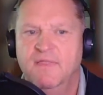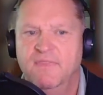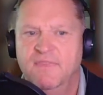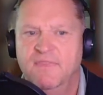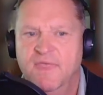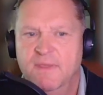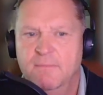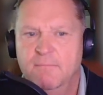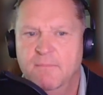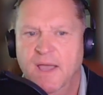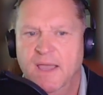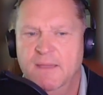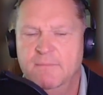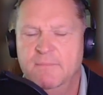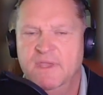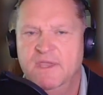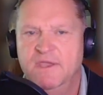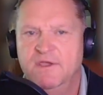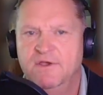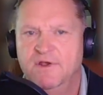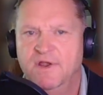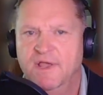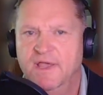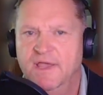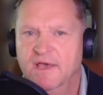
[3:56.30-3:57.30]
They might be
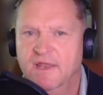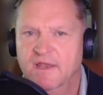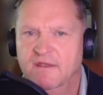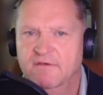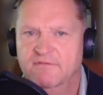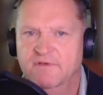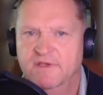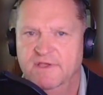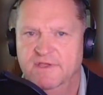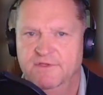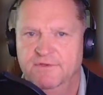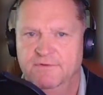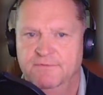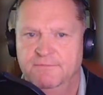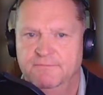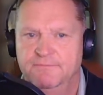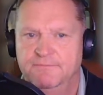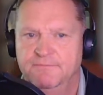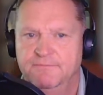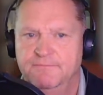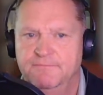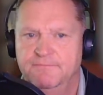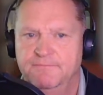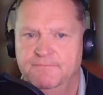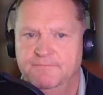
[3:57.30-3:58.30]
here to elevate you.
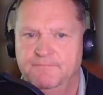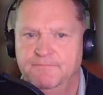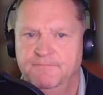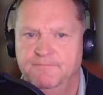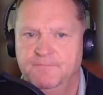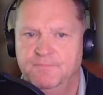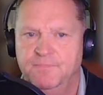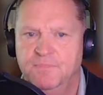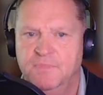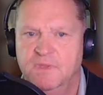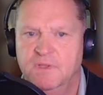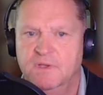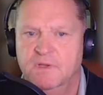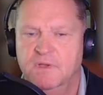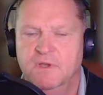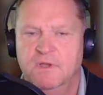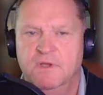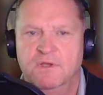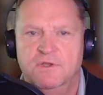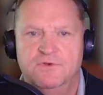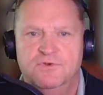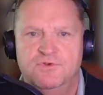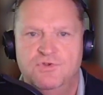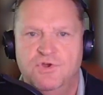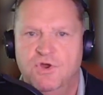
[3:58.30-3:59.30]

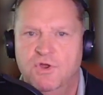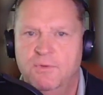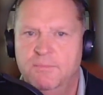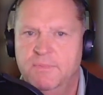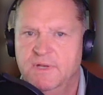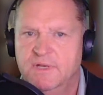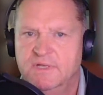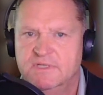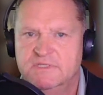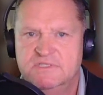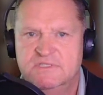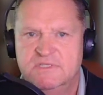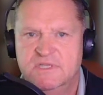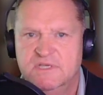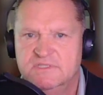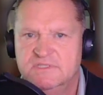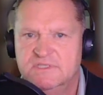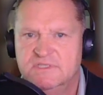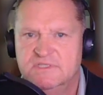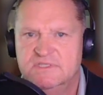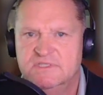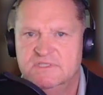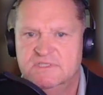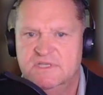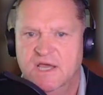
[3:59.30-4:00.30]
Turbulence
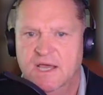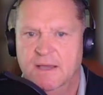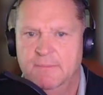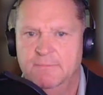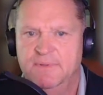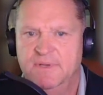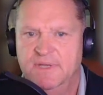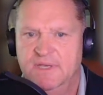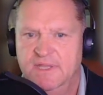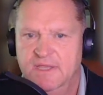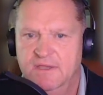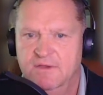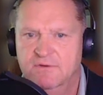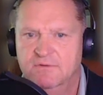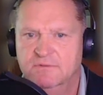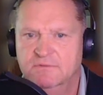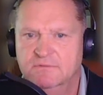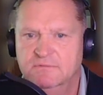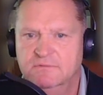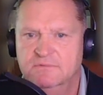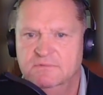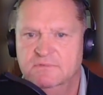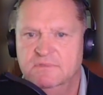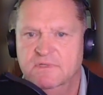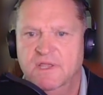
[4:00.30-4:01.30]
doesn't stop an
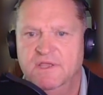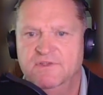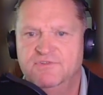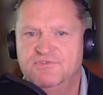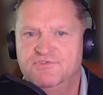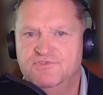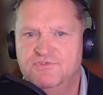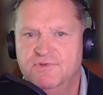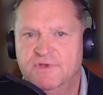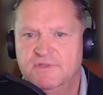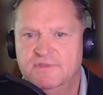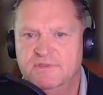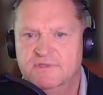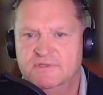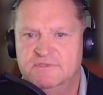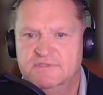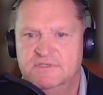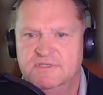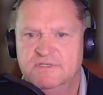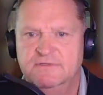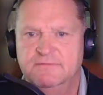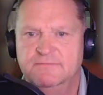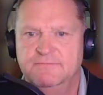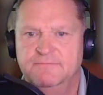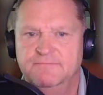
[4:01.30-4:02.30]
eagle, it strengthens
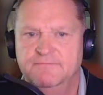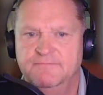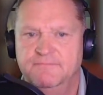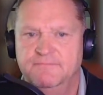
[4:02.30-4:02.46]
it.